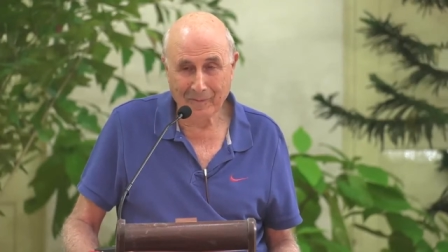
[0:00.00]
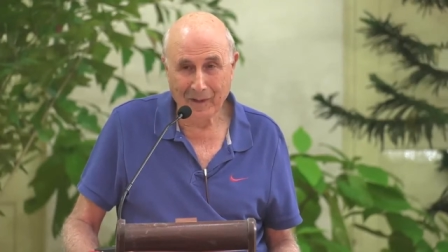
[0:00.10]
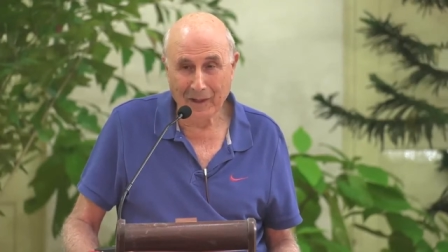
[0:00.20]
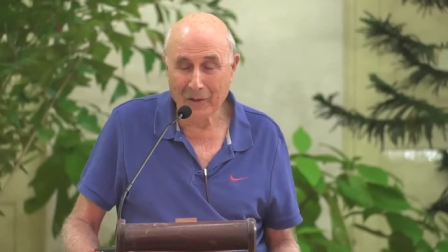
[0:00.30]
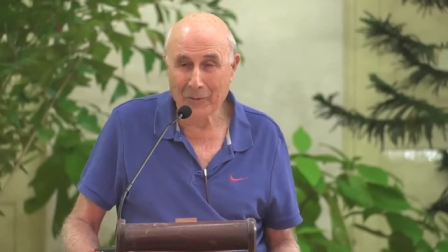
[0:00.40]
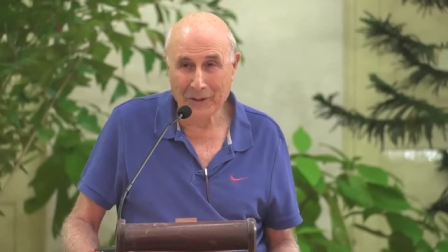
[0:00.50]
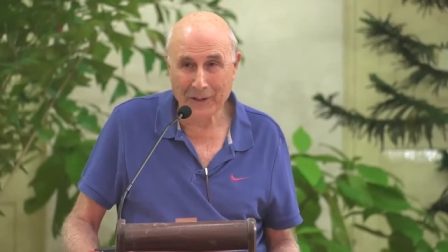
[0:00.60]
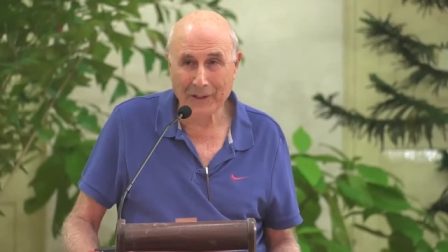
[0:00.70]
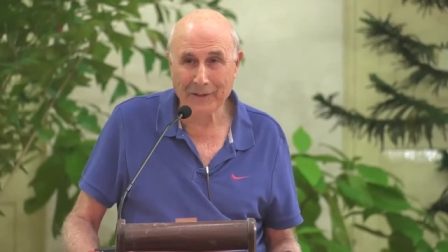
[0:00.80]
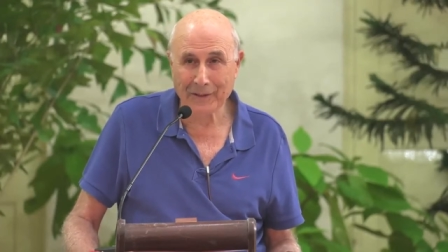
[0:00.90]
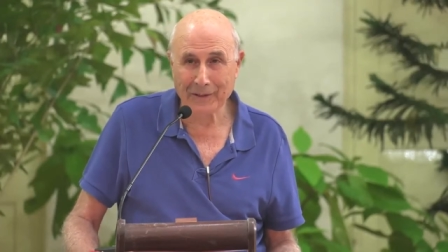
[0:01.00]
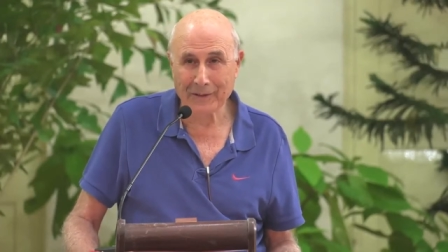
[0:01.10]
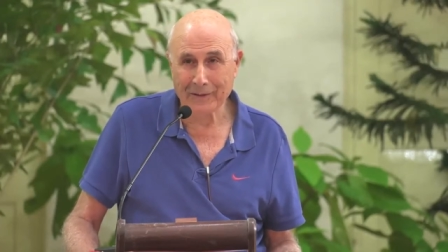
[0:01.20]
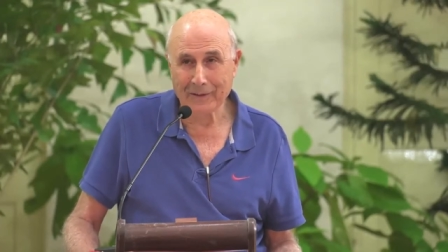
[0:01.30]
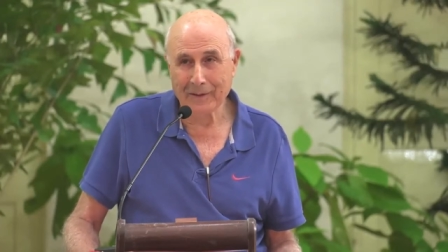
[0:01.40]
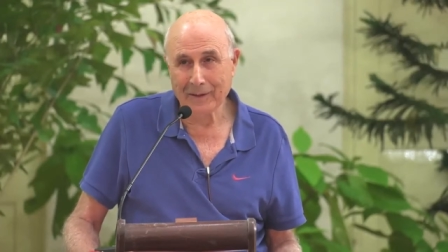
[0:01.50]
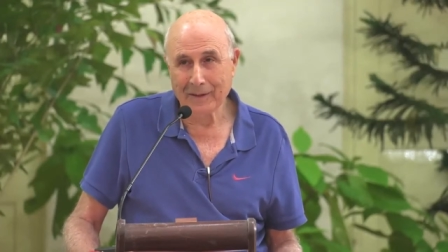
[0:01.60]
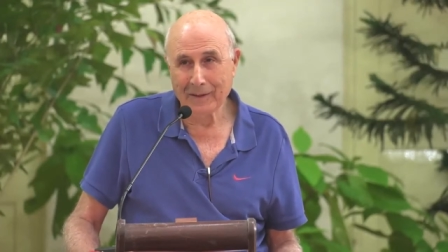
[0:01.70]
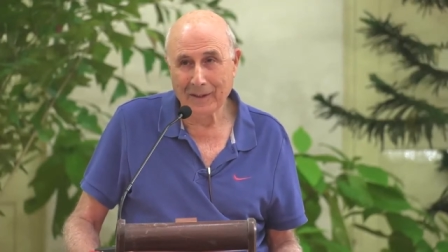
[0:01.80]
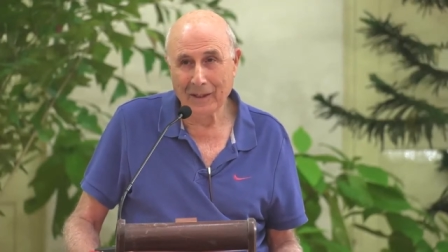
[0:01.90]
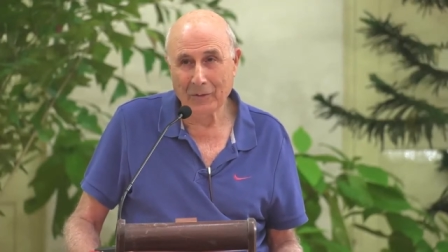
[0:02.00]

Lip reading: Are we ready? Are